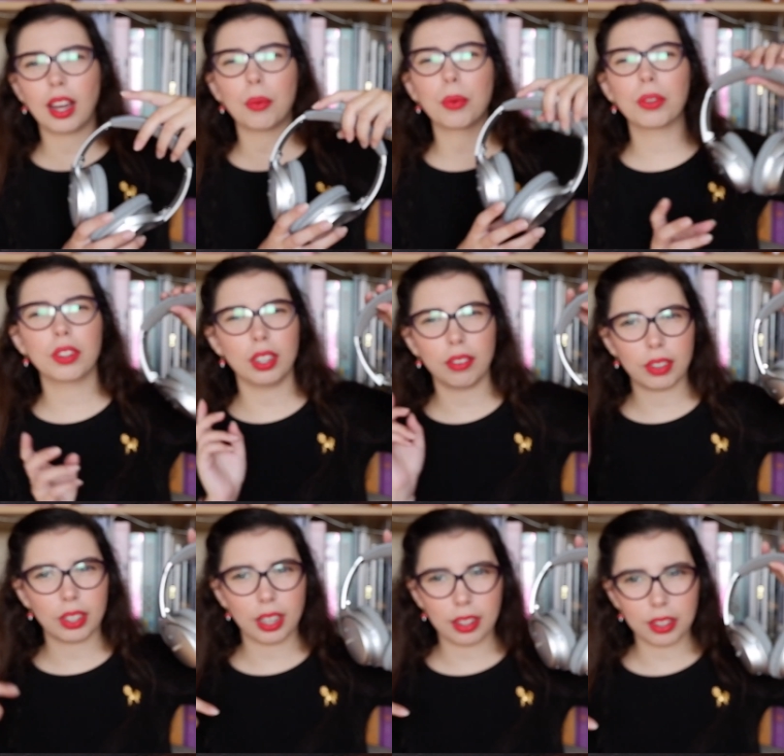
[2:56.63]
I will leave
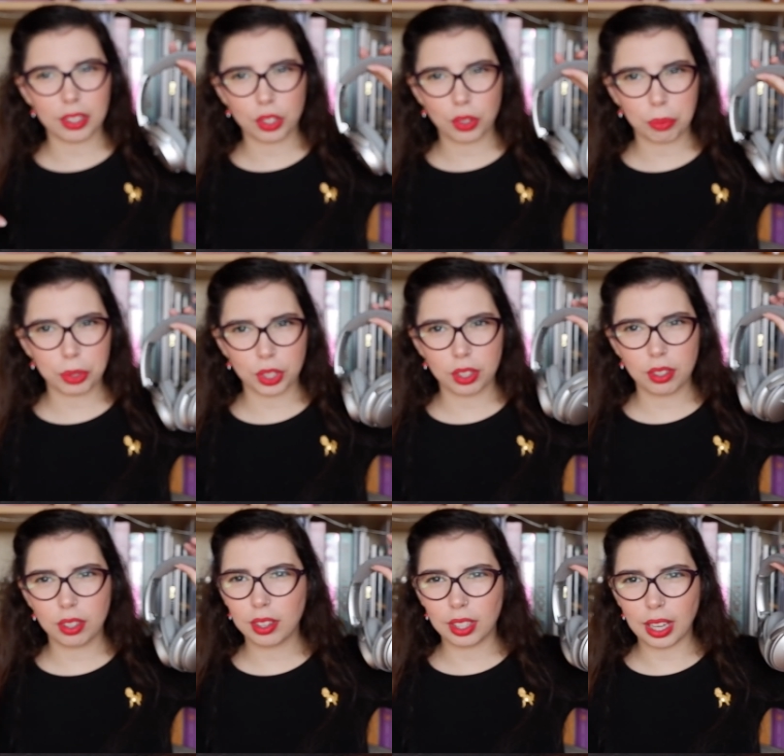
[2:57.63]
it in the
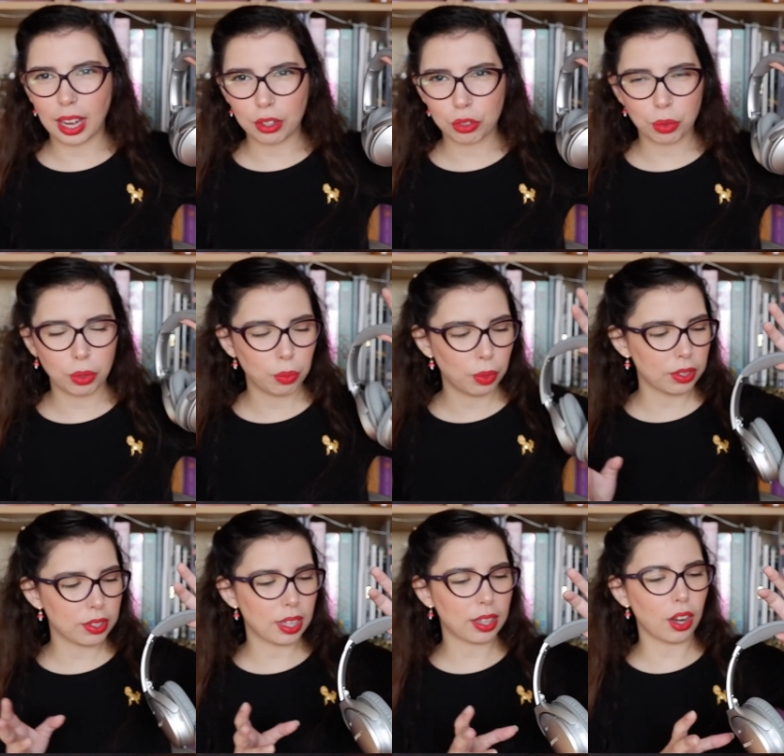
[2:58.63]
description, the actual
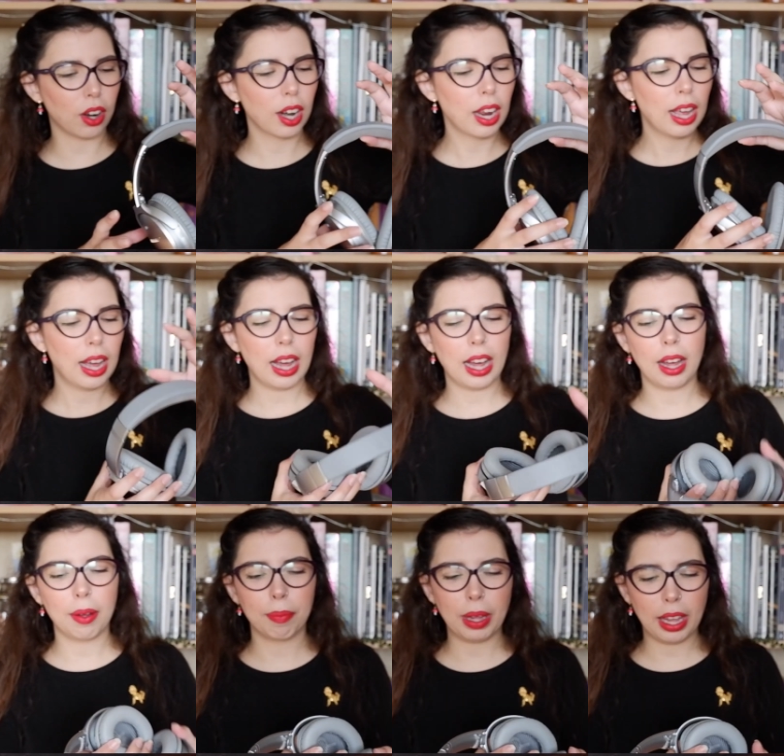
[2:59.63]
ones that they are.
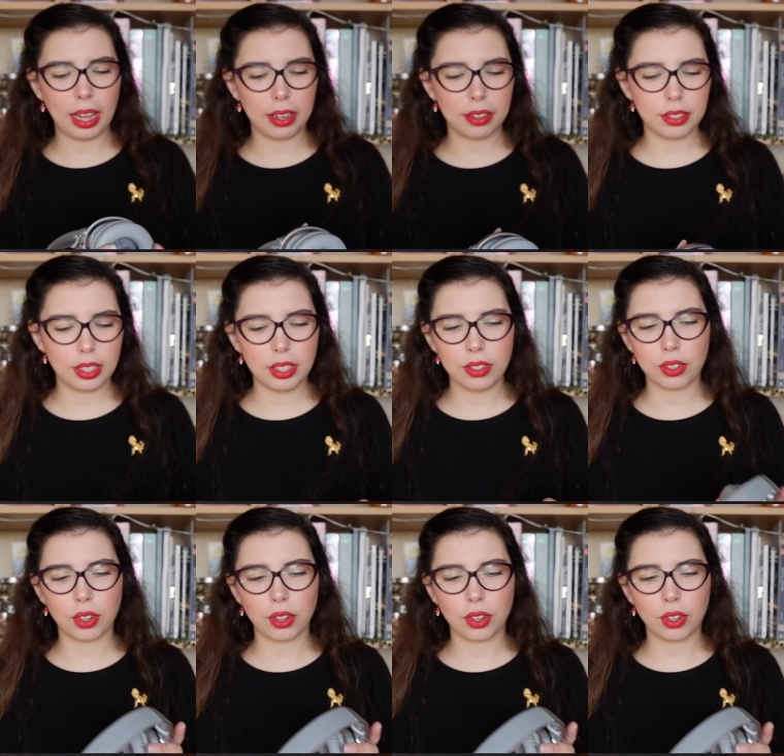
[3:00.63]
And these